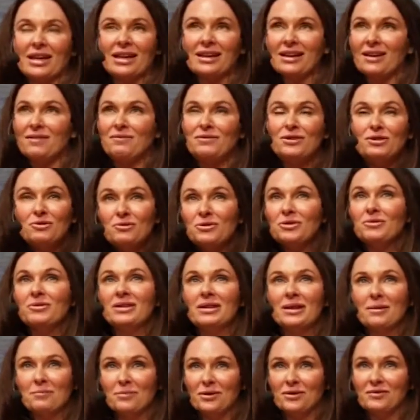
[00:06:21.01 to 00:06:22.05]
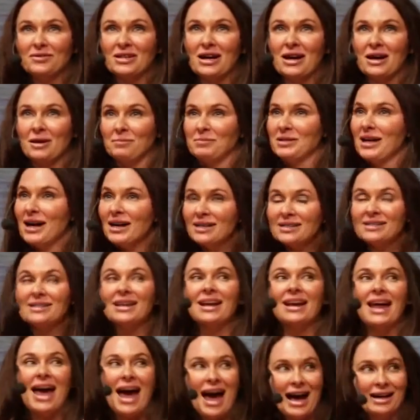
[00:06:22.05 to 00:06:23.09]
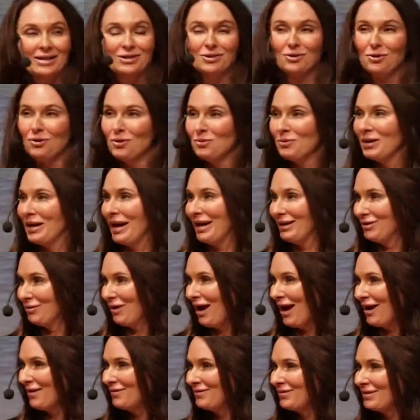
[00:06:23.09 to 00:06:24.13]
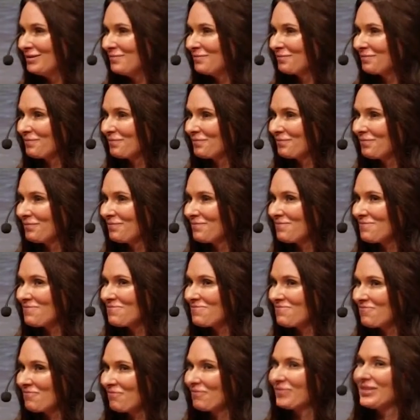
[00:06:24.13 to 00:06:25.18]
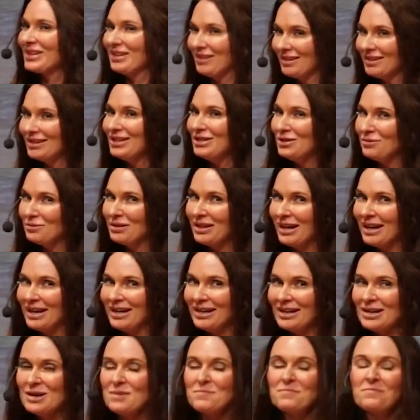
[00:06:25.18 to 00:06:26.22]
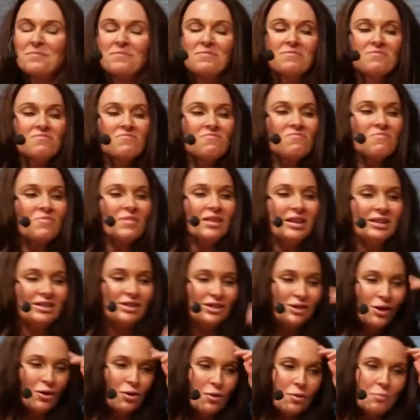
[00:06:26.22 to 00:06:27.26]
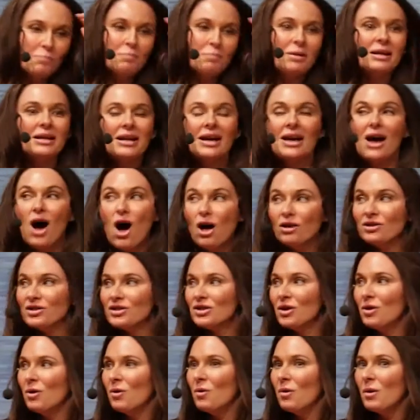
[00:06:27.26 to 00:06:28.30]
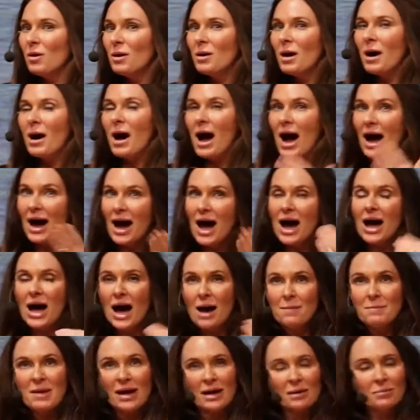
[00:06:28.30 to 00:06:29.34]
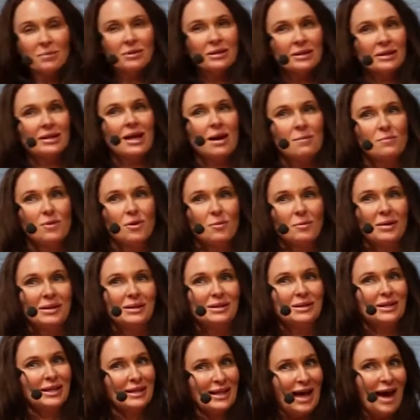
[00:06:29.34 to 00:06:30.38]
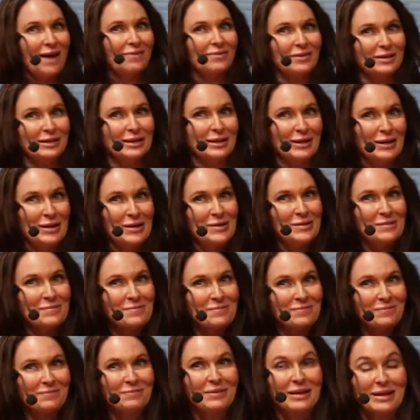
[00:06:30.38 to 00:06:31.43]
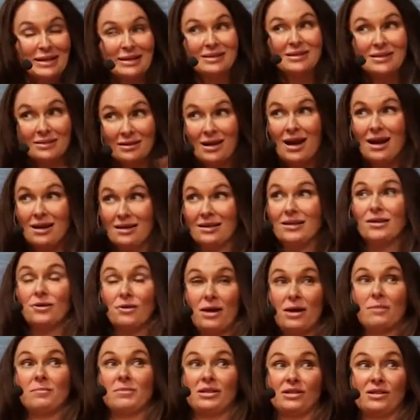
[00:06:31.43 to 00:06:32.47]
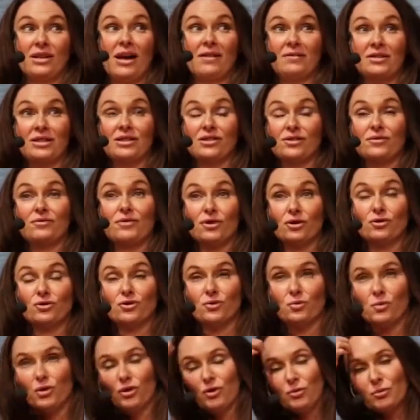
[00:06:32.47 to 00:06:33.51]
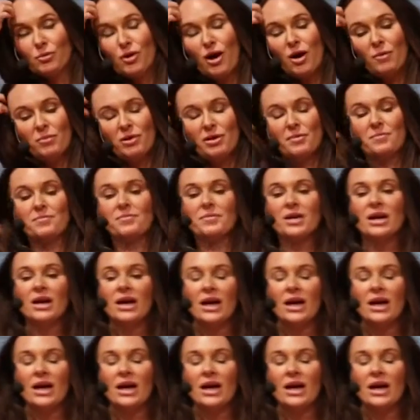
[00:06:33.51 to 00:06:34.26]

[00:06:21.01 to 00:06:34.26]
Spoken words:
Like, if you knew the number of times I said asshole when I drive, can you relate? So, but also, I'm able at that moment to laugh a little, because here I am having this first world problem.